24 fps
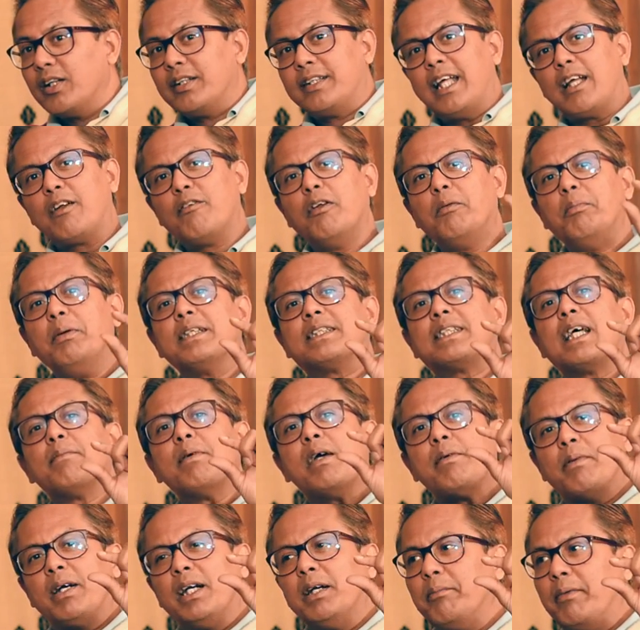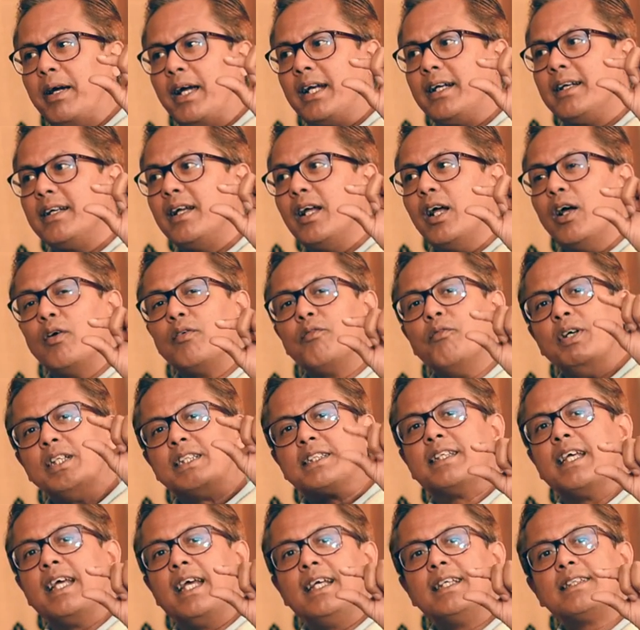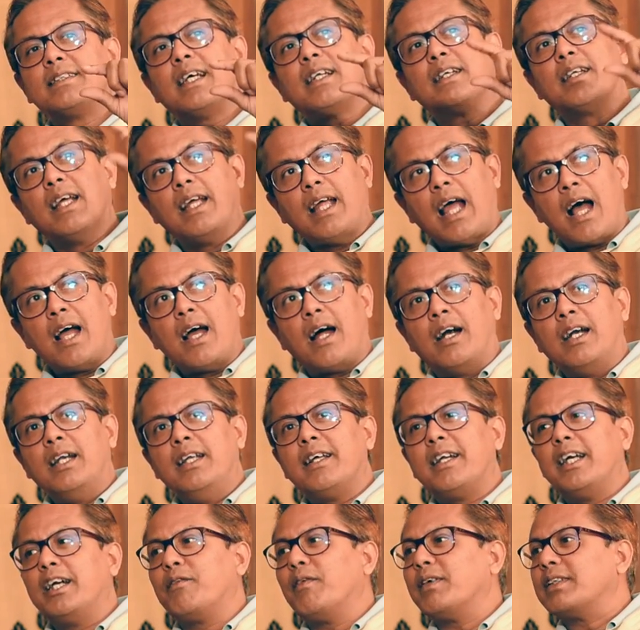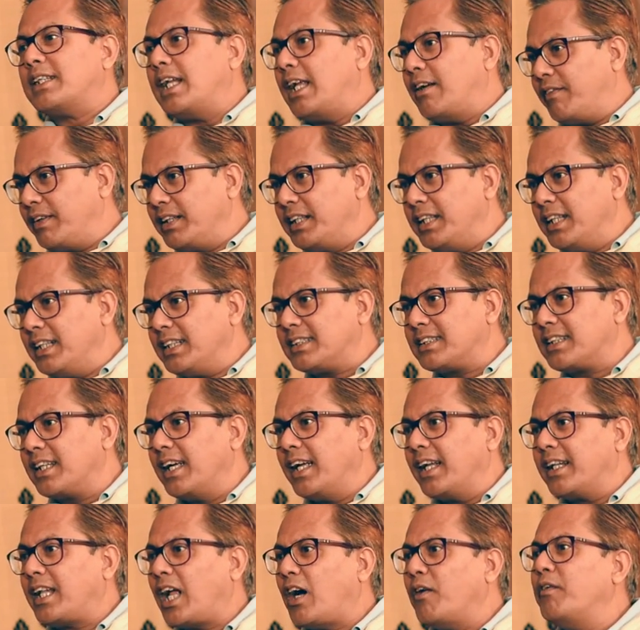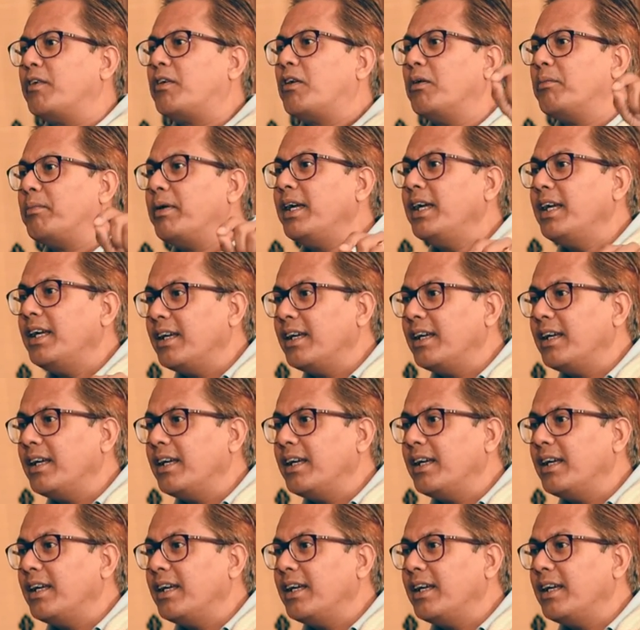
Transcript: There will be some amendment which says that earlier it was 11 years, now it will be